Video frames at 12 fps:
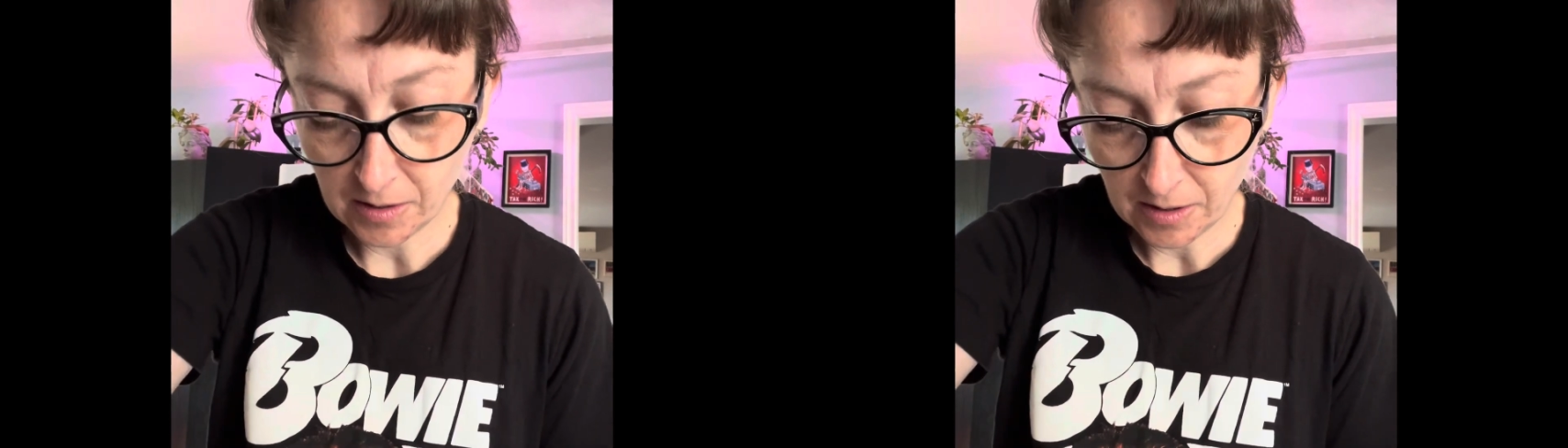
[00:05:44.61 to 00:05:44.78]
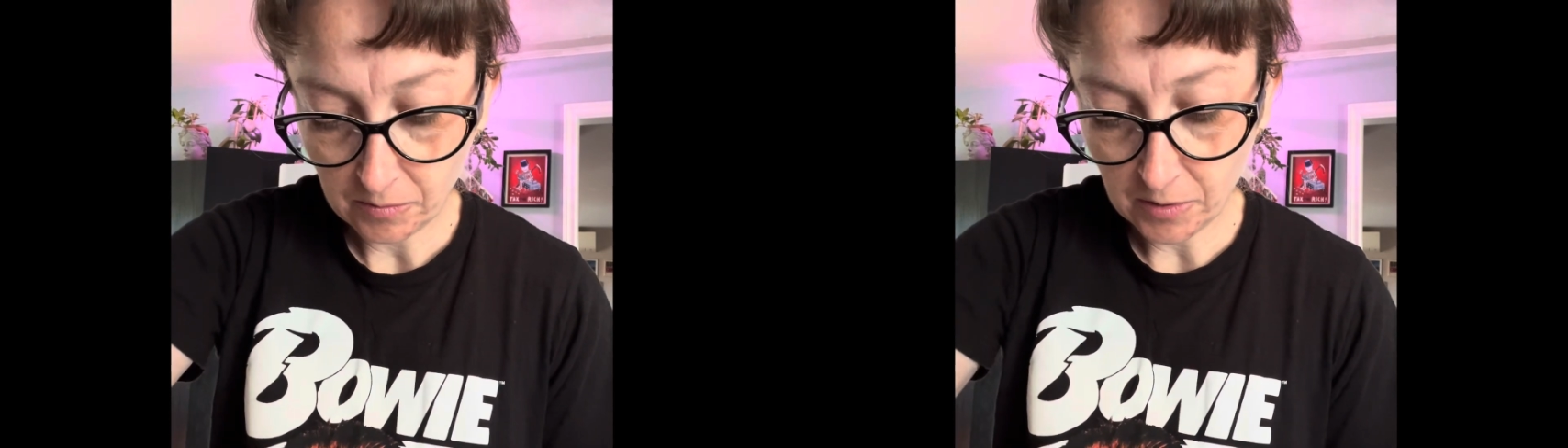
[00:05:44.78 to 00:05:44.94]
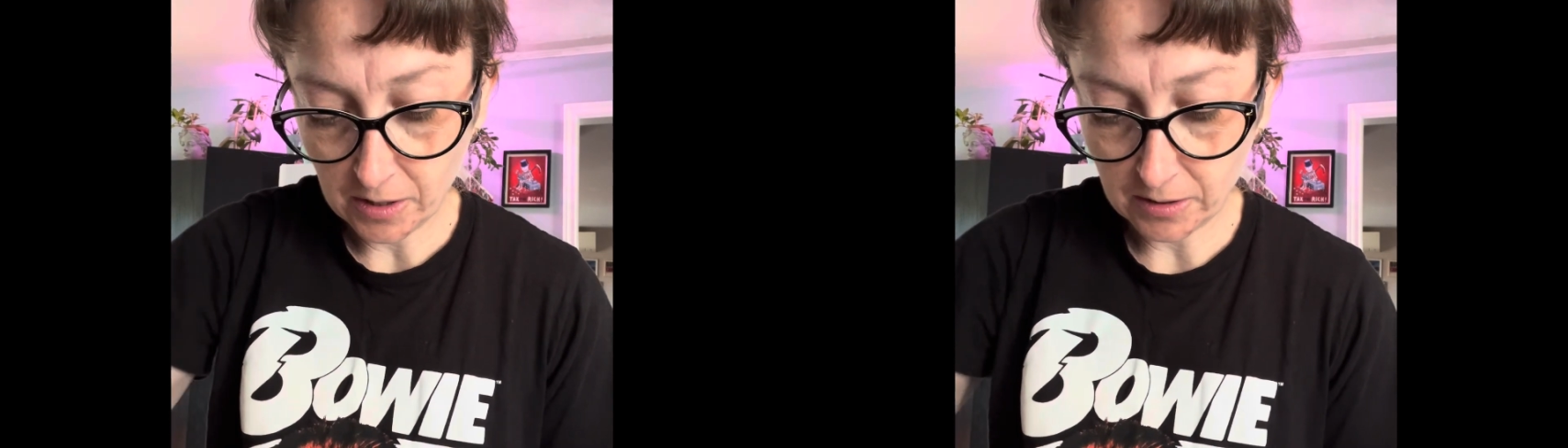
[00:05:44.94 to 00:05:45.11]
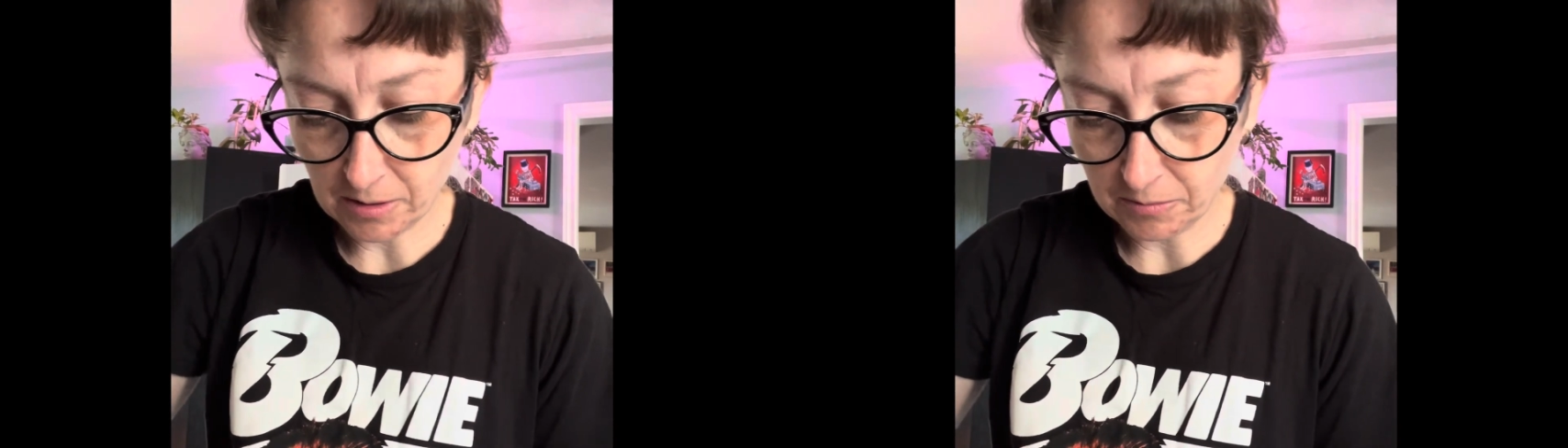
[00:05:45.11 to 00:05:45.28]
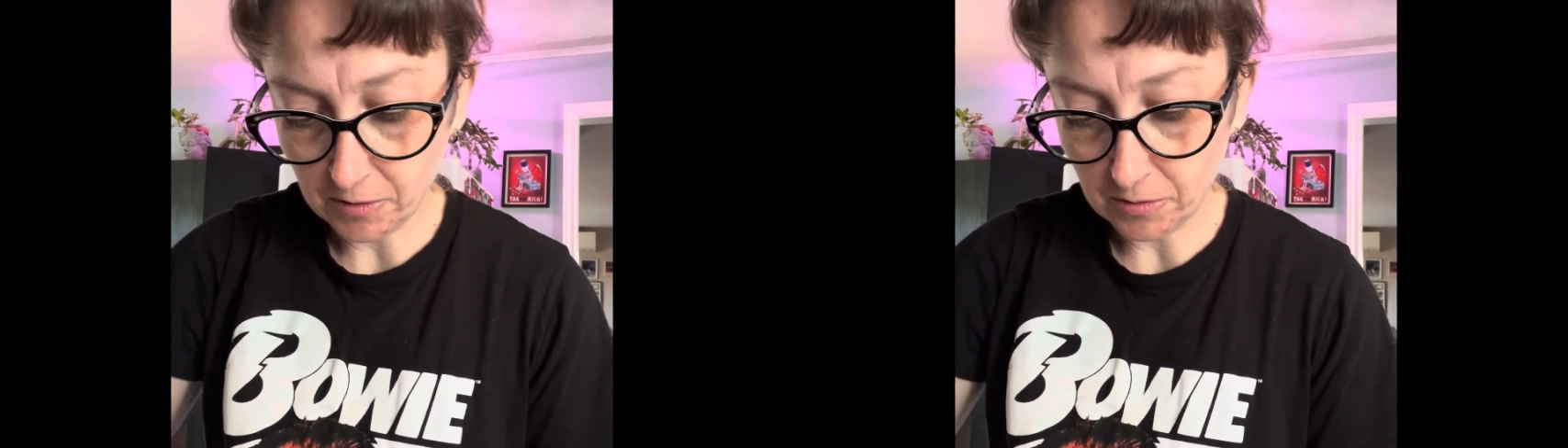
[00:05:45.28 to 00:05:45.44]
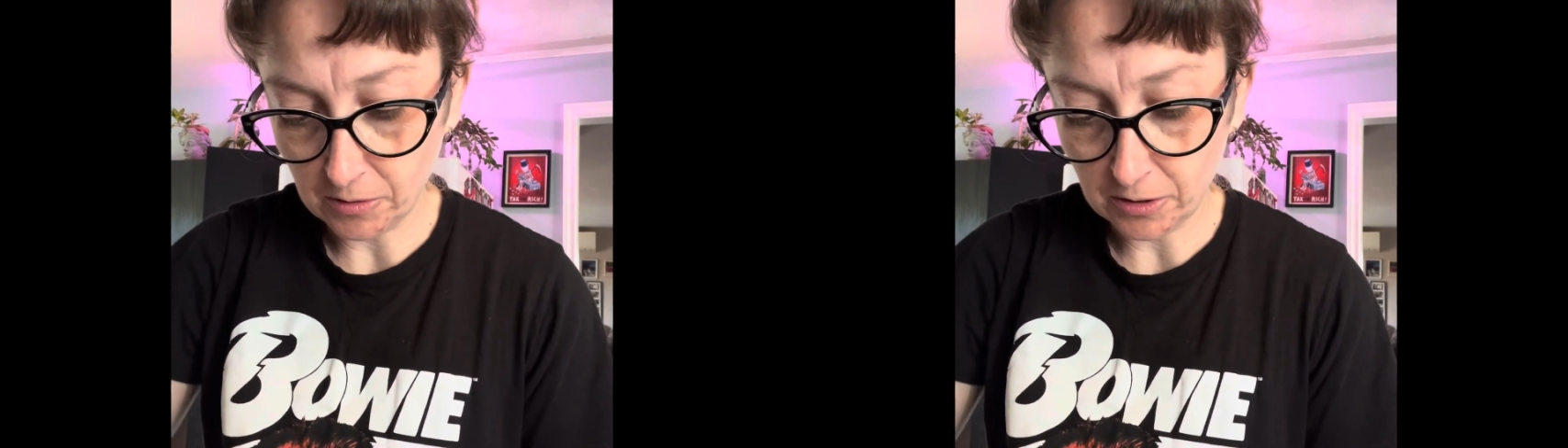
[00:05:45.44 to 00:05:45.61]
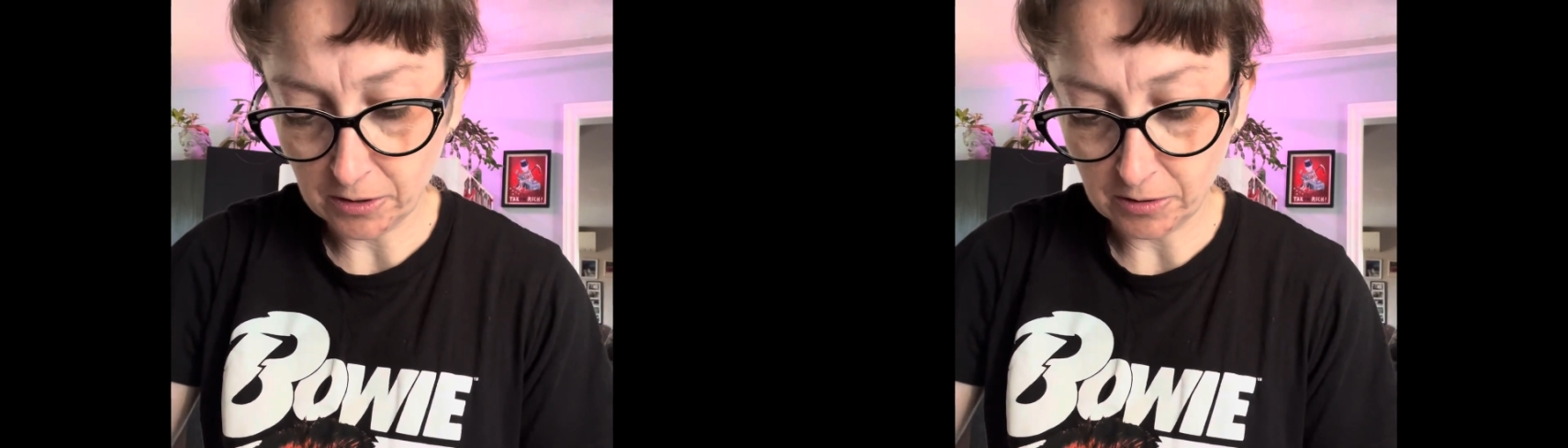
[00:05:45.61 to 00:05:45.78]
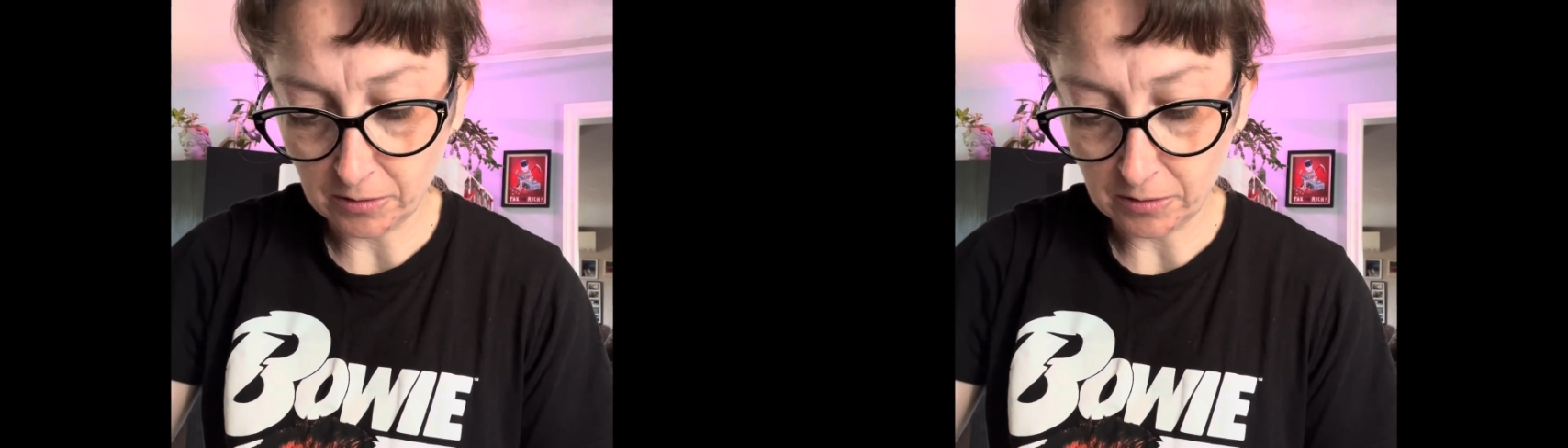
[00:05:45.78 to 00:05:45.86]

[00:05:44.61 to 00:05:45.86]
because I'm going to